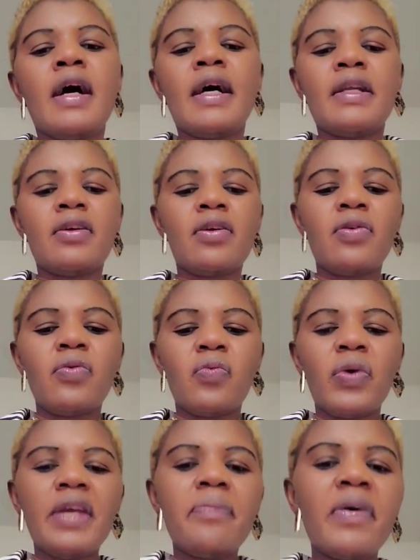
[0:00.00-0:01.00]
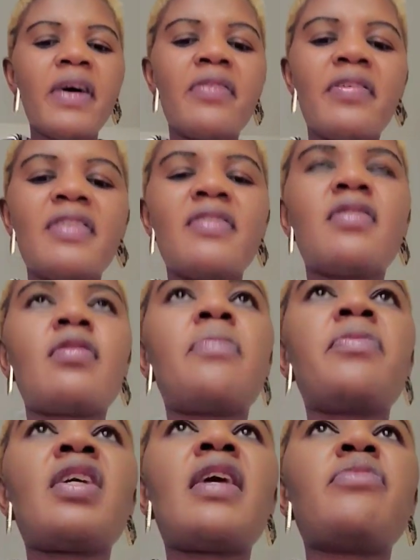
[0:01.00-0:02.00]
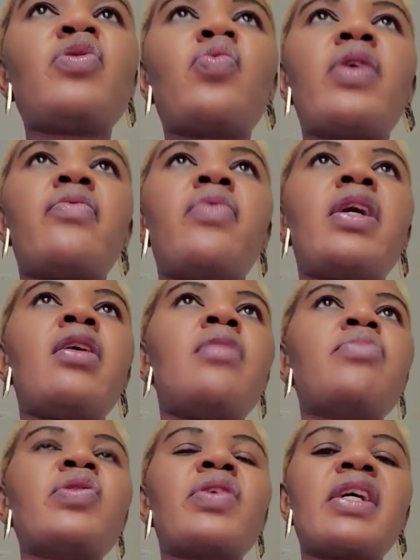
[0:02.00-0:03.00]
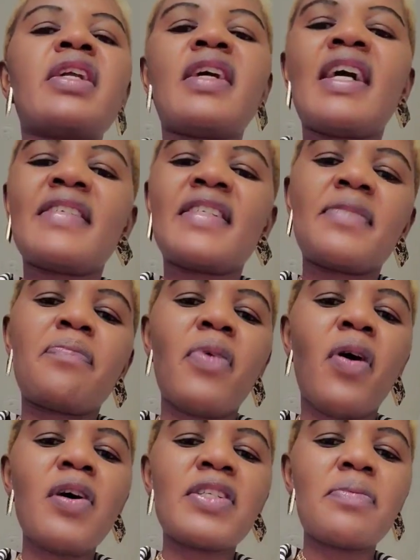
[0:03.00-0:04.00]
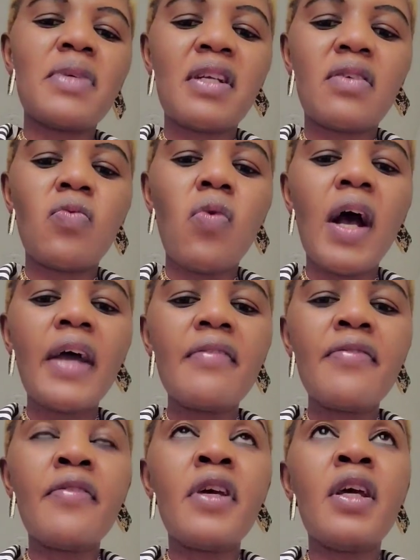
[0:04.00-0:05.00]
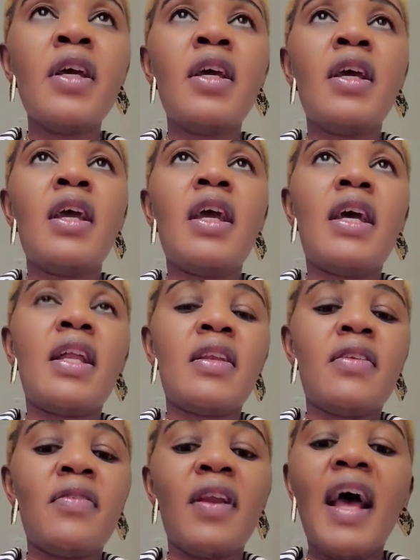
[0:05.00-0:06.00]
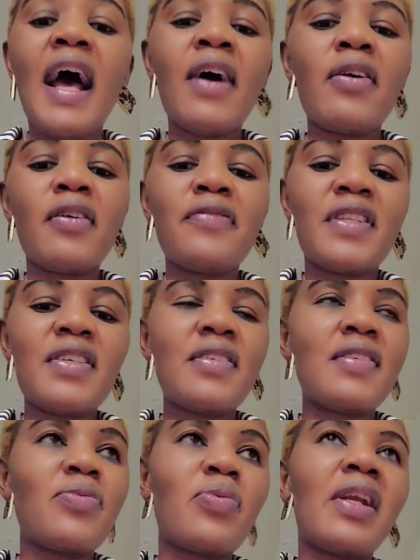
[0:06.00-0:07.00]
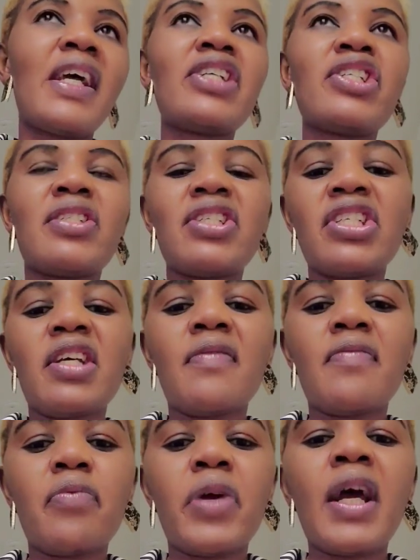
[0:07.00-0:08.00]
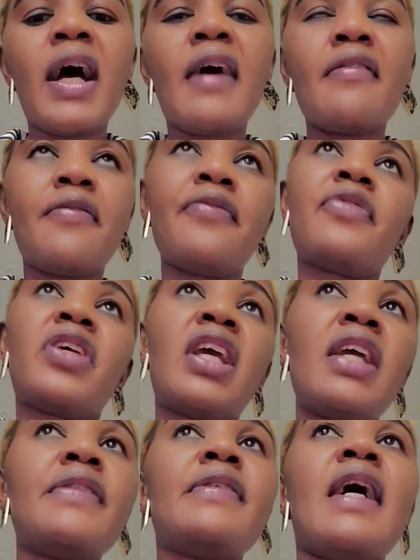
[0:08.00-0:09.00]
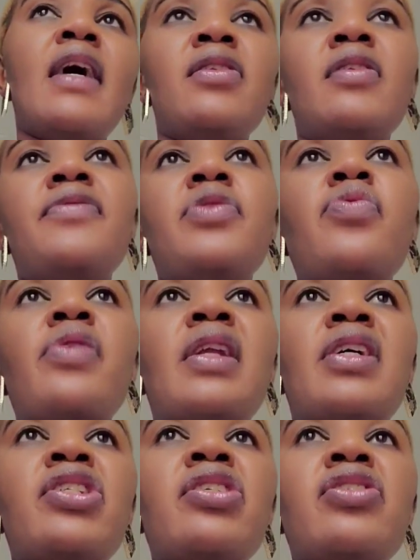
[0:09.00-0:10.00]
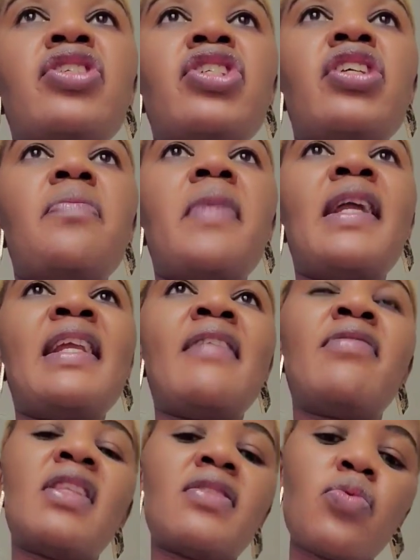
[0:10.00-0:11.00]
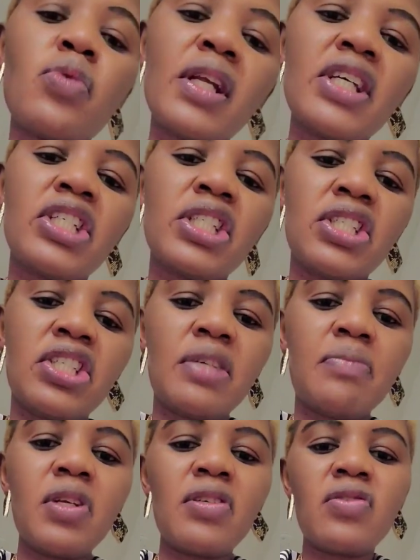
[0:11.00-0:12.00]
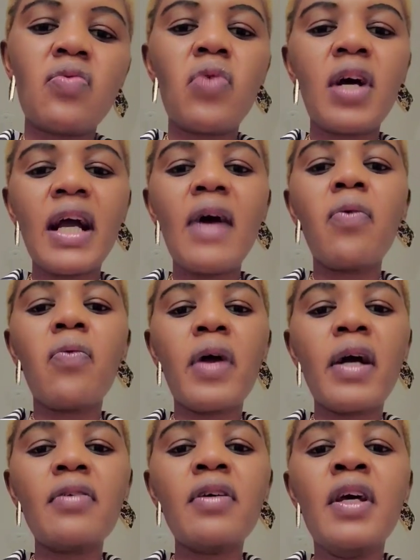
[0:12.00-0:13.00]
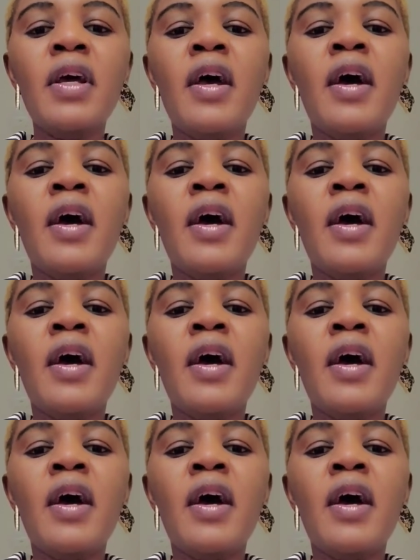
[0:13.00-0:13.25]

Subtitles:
I know we parents, sometimes when we come together as husband and wife, and out of this relationship, we have kids out of the relationship. And if this relationship doesn't work out well,